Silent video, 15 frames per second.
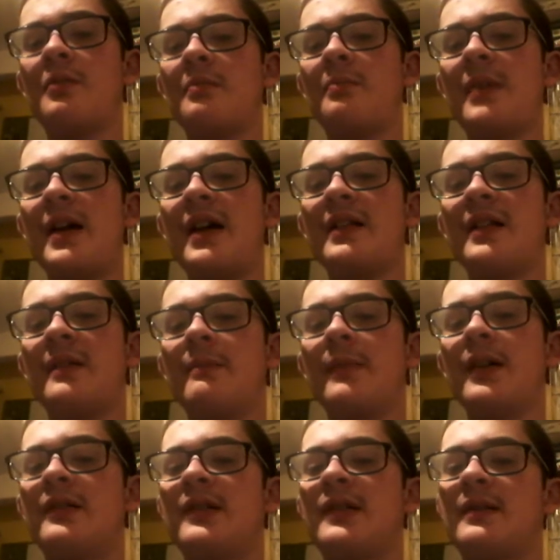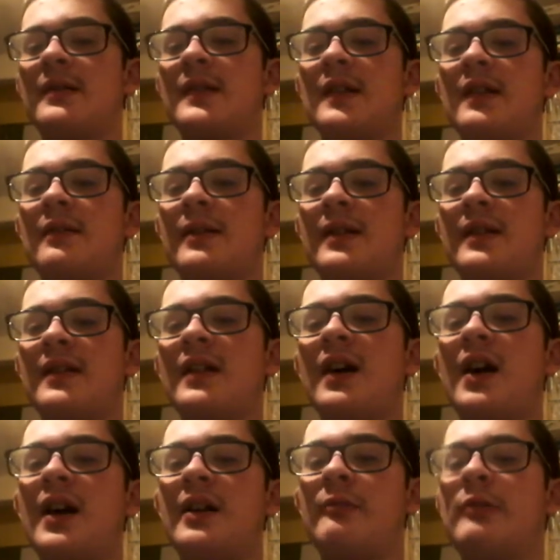better than most of Series
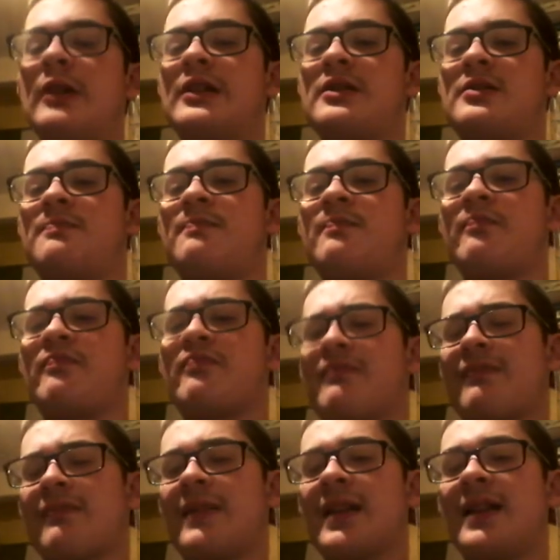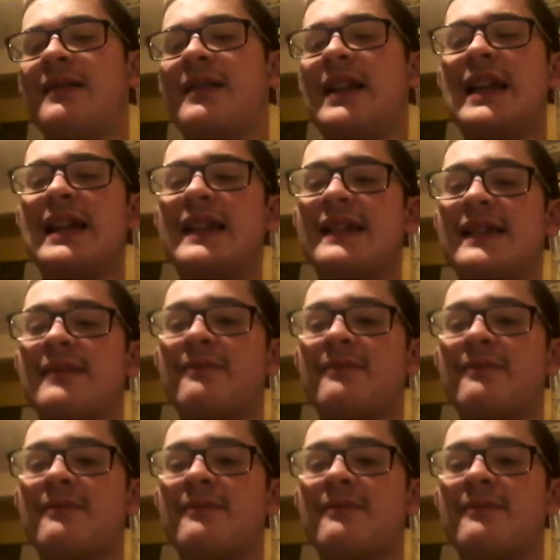9, which is